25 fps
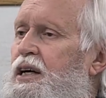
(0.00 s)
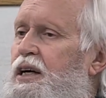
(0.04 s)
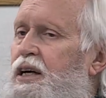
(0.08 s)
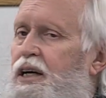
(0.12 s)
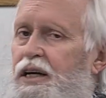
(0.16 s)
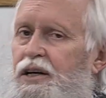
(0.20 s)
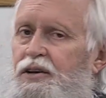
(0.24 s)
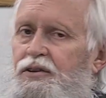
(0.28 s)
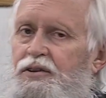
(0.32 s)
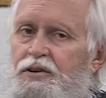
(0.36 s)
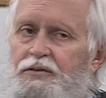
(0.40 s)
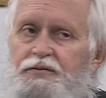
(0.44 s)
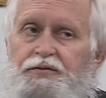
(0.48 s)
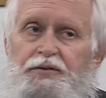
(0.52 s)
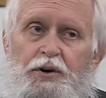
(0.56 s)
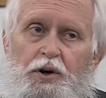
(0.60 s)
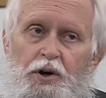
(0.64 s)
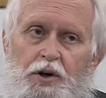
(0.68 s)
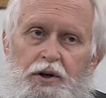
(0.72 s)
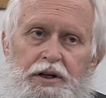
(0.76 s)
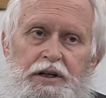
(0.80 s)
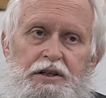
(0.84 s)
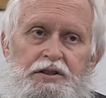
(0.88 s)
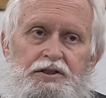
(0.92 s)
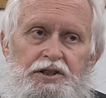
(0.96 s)
in the
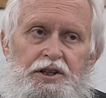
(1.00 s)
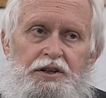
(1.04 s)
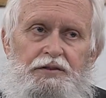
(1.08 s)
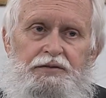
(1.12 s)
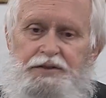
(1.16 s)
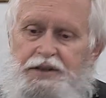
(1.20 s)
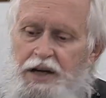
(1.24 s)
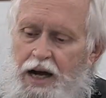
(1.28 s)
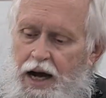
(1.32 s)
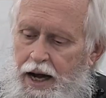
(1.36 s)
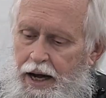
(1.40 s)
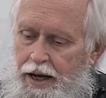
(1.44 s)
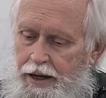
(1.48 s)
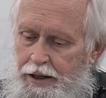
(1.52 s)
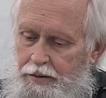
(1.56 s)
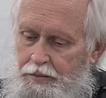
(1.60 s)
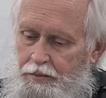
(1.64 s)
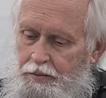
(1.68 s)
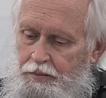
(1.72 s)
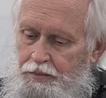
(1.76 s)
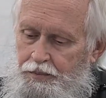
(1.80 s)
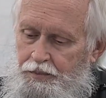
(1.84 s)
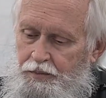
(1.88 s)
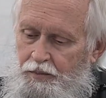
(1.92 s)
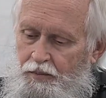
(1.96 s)
fullness of
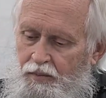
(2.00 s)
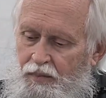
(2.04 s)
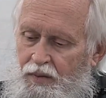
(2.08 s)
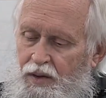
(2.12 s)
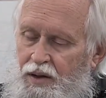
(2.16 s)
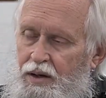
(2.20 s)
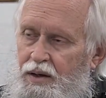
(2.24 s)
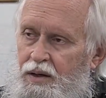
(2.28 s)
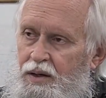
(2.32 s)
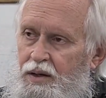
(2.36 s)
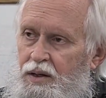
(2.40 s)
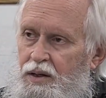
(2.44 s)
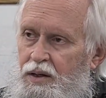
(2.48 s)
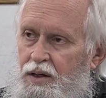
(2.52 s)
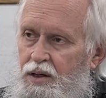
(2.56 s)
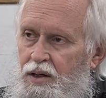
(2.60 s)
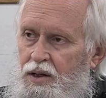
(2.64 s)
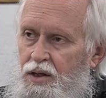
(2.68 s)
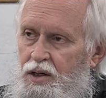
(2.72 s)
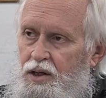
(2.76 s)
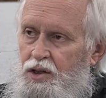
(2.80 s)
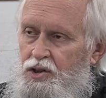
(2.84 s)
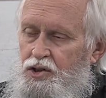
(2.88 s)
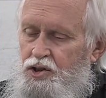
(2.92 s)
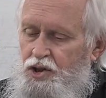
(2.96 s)
time.
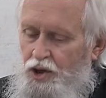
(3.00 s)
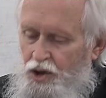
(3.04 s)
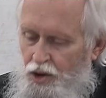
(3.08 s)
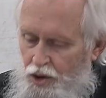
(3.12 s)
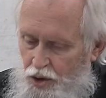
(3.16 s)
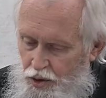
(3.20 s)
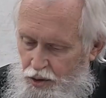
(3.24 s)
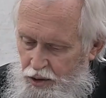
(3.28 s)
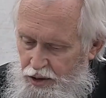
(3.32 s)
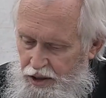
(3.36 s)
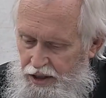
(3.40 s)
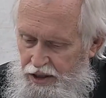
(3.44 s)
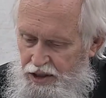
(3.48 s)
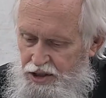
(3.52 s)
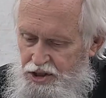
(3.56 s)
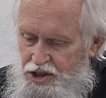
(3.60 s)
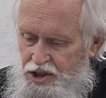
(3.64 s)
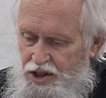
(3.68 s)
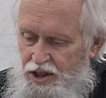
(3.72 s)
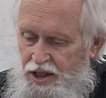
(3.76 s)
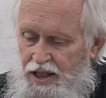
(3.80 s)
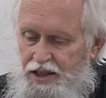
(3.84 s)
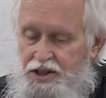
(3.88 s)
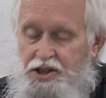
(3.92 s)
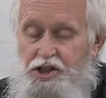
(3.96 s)
Seleucus
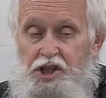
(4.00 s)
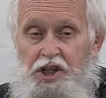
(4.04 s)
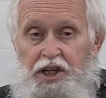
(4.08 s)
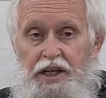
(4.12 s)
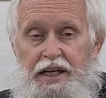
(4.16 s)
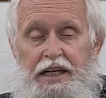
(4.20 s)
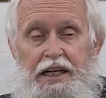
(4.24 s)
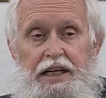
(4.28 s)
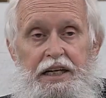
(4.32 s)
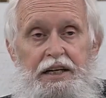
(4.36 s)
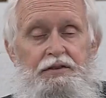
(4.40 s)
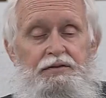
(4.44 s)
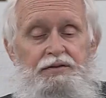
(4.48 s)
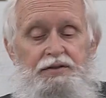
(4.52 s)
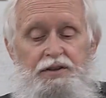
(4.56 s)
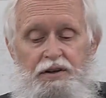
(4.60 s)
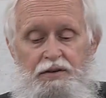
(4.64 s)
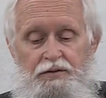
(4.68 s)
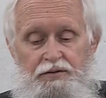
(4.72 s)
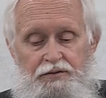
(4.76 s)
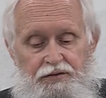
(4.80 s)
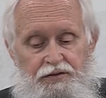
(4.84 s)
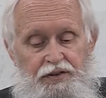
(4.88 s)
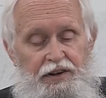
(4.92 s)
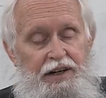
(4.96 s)
achieved
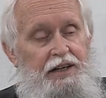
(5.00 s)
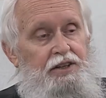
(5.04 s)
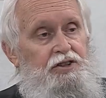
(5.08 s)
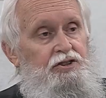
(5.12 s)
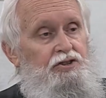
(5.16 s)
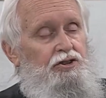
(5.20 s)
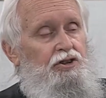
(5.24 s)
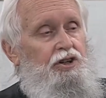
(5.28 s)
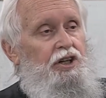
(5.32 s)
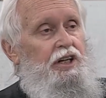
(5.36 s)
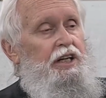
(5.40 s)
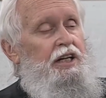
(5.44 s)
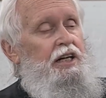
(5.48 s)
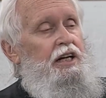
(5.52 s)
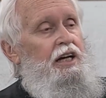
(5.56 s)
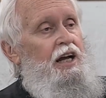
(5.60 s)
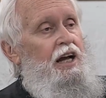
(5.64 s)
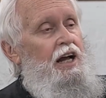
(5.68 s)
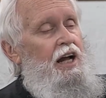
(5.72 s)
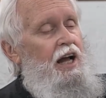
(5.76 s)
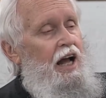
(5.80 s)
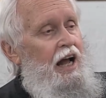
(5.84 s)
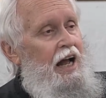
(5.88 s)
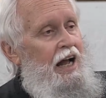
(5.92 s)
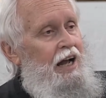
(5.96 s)
victory
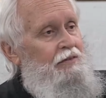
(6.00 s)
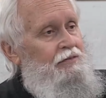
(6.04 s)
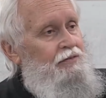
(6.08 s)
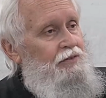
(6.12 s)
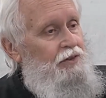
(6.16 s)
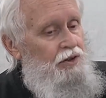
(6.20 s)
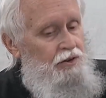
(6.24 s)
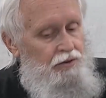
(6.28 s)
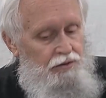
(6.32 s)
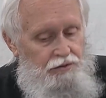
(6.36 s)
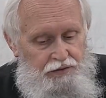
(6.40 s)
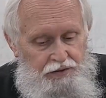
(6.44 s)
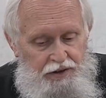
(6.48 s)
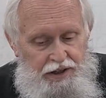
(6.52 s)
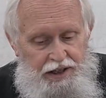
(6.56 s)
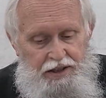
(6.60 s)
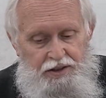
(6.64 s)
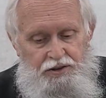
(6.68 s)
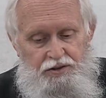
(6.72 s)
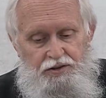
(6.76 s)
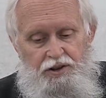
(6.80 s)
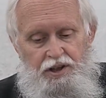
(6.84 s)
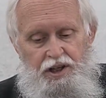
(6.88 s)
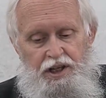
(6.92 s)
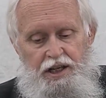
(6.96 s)
after
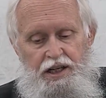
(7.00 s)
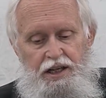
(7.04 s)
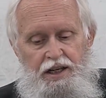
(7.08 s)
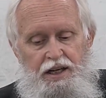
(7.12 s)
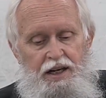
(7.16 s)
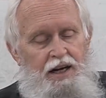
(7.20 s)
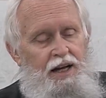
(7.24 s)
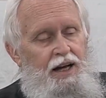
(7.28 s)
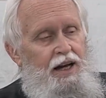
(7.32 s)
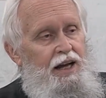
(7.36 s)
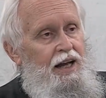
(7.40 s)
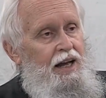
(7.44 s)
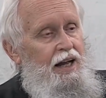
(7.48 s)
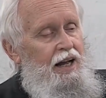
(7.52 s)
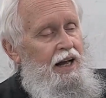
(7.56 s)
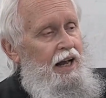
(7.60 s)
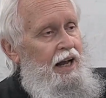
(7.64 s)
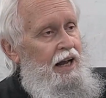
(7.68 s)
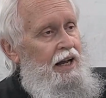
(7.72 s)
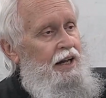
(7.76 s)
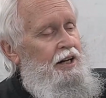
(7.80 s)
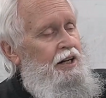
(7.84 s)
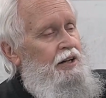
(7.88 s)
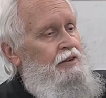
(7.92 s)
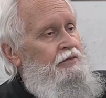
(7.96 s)
victory
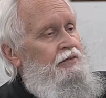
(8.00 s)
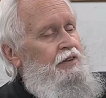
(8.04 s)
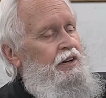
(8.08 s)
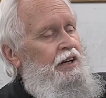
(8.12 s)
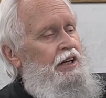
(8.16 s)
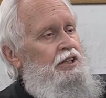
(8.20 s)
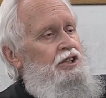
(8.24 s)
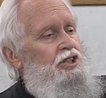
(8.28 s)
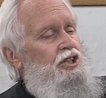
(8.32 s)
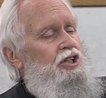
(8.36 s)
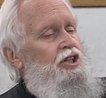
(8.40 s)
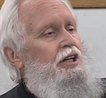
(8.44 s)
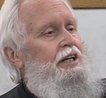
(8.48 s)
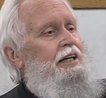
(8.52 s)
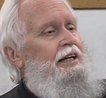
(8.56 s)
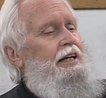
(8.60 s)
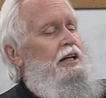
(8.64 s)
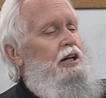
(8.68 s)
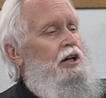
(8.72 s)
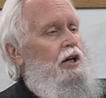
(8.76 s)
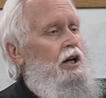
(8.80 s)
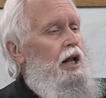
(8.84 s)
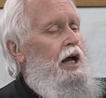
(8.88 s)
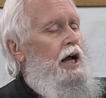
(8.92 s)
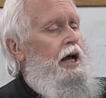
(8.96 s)
and eventually
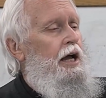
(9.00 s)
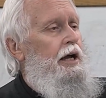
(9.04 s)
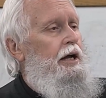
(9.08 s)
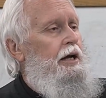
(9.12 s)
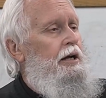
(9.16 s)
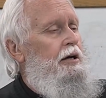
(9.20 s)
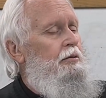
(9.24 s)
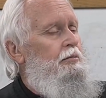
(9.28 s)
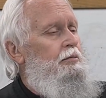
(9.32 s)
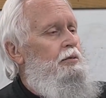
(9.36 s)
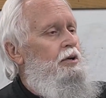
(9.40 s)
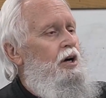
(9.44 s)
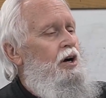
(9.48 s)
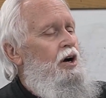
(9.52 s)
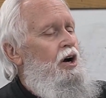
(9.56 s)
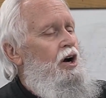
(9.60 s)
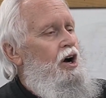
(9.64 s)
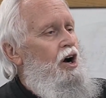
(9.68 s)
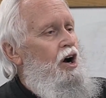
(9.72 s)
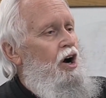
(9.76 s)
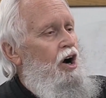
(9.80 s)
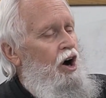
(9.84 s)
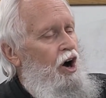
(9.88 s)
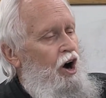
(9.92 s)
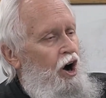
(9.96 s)
claimed
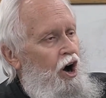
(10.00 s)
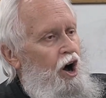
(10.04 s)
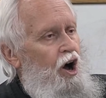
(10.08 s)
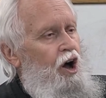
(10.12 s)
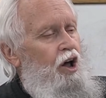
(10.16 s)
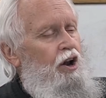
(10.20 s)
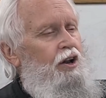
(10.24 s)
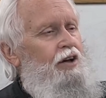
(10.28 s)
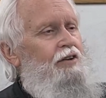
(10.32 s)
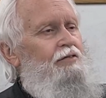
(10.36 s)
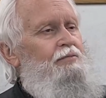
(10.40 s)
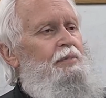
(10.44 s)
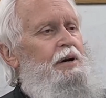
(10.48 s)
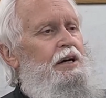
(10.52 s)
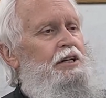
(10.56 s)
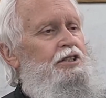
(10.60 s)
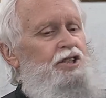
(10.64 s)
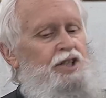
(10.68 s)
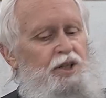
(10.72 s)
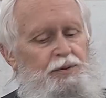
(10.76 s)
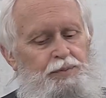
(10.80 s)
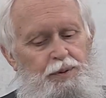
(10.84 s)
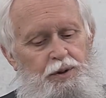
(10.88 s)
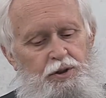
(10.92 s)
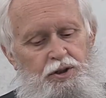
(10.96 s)
all of
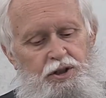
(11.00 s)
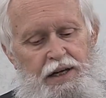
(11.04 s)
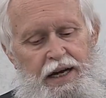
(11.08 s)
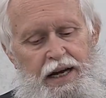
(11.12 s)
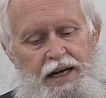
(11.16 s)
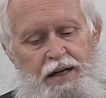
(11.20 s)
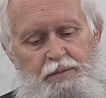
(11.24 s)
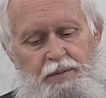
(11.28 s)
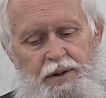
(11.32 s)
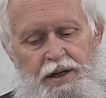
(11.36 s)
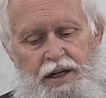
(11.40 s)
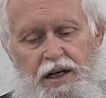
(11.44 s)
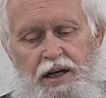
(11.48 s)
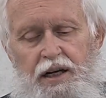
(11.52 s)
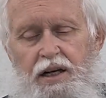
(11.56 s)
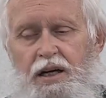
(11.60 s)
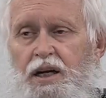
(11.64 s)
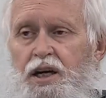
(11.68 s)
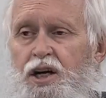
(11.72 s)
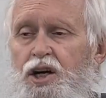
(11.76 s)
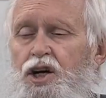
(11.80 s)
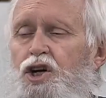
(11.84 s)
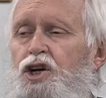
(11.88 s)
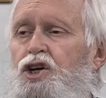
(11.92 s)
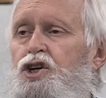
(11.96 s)
Mesopotamia,
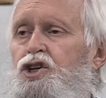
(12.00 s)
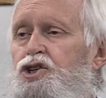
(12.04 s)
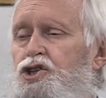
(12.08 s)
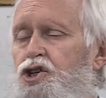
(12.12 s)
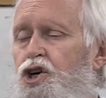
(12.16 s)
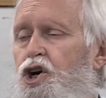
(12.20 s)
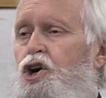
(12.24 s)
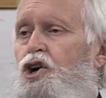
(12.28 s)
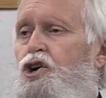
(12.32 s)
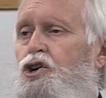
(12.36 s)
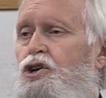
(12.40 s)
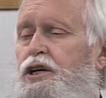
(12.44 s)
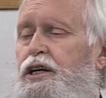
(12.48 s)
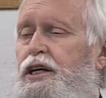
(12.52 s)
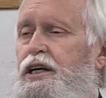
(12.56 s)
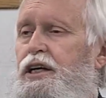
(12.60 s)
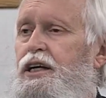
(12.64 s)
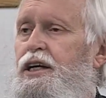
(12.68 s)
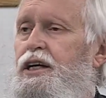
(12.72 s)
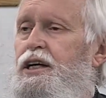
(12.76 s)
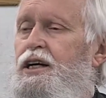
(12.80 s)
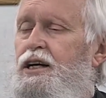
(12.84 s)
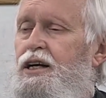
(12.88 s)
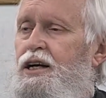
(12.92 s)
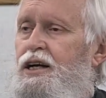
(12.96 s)

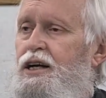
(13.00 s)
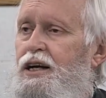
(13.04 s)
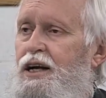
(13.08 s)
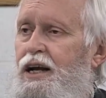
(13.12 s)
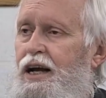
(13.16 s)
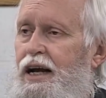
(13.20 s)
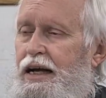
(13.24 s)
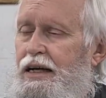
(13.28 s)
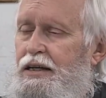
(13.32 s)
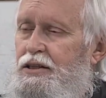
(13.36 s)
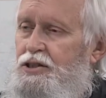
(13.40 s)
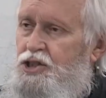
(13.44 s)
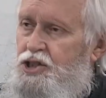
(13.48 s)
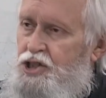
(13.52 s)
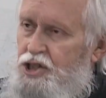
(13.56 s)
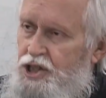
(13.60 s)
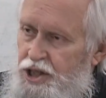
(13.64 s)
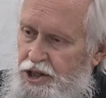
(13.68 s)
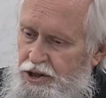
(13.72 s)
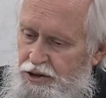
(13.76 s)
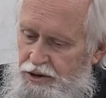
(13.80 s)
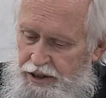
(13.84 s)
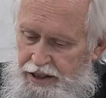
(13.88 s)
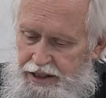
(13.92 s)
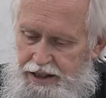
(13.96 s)
Turkey, and
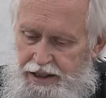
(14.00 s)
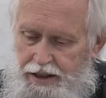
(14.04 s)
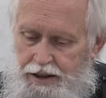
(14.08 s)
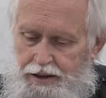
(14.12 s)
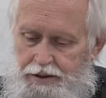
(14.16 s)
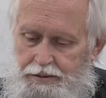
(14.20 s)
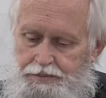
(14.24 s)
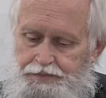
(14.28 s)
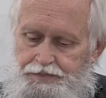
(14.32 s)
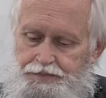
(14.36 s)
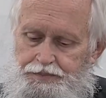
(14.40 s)
Syria.